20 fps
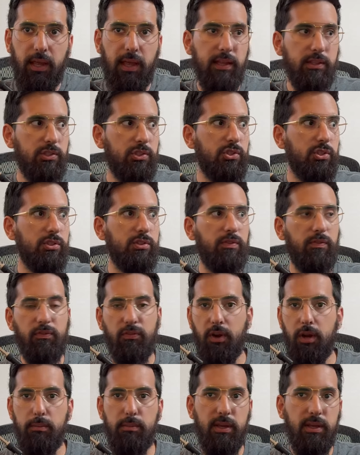It's just
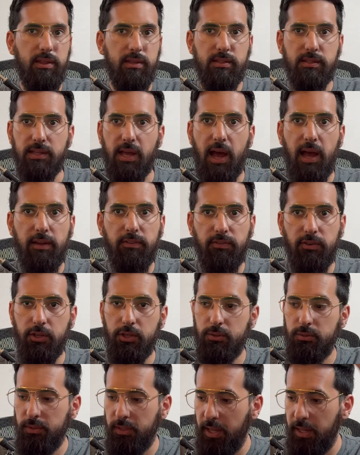framing the sky for
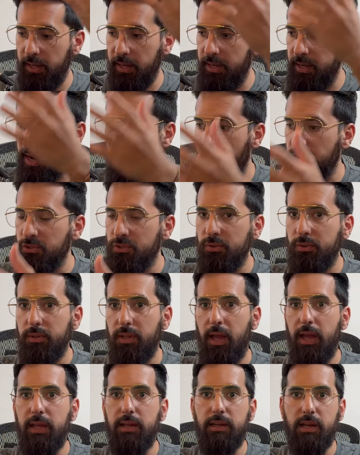you, letting natural
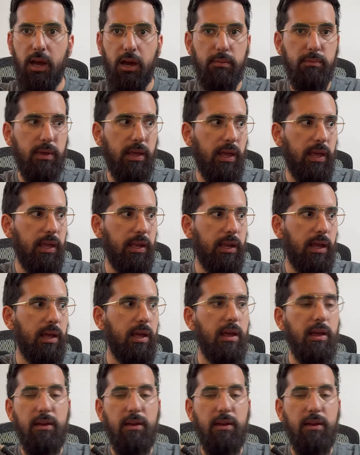light come in,